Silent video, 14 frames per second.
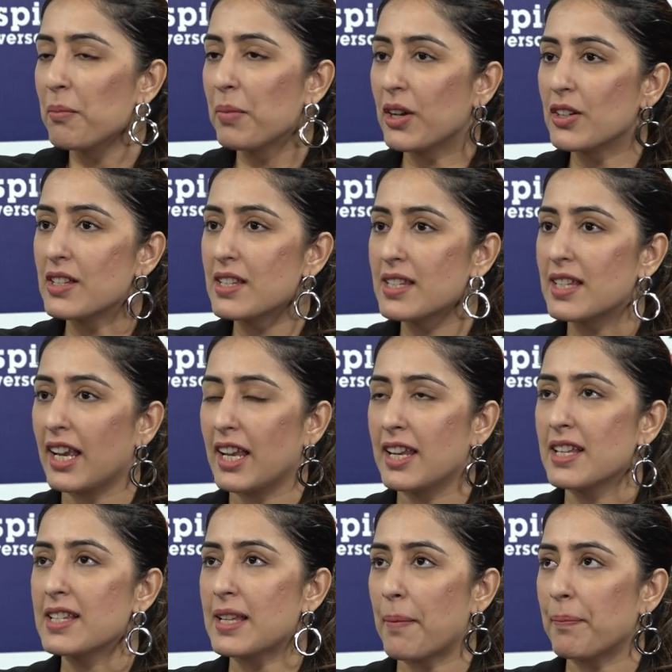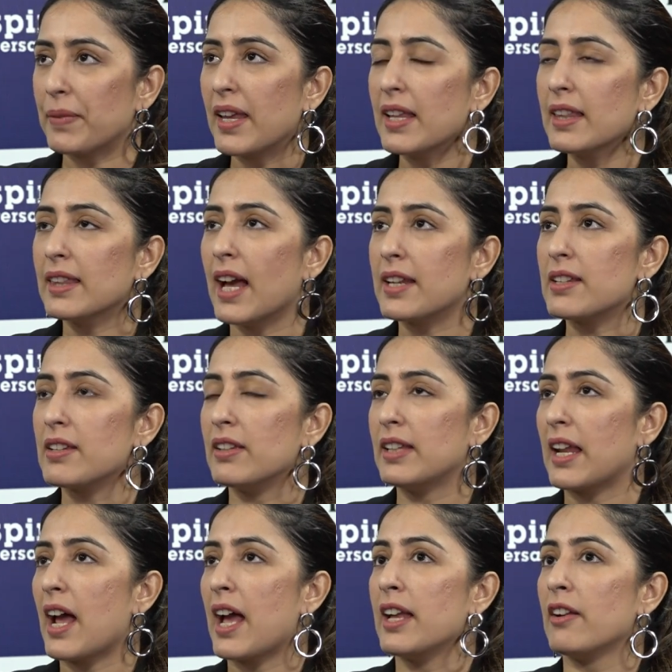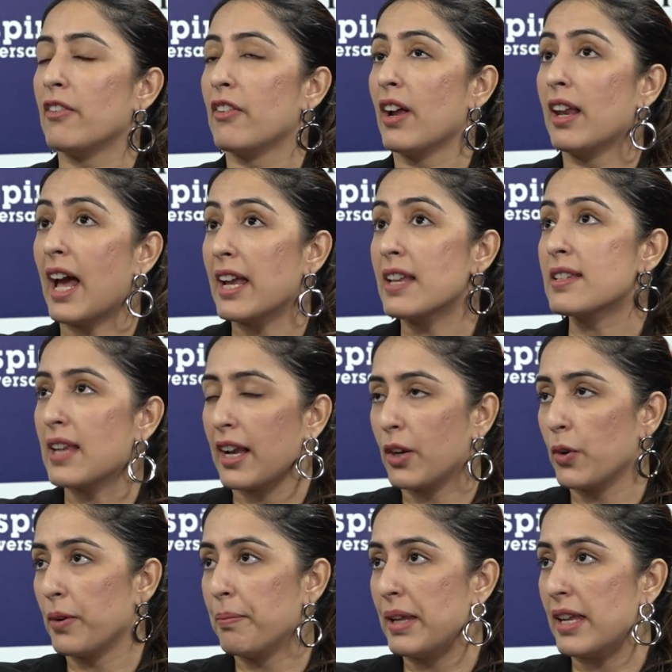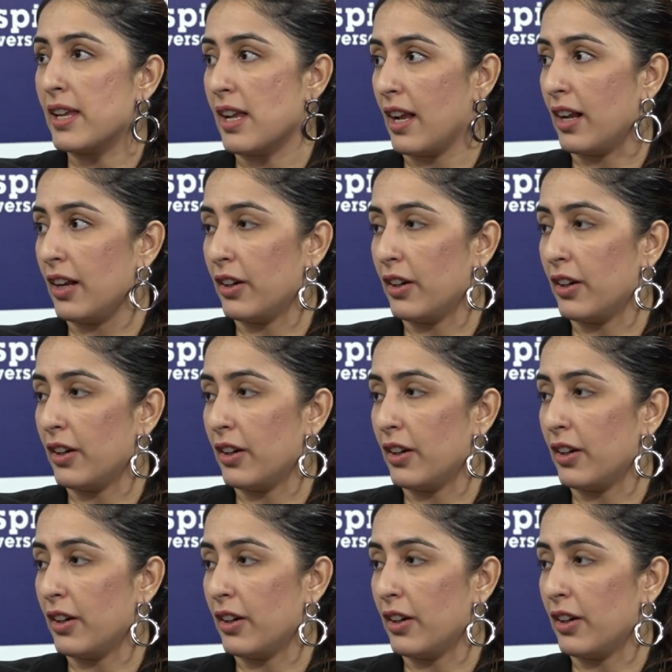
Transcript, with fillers: because it is something that I realized I could be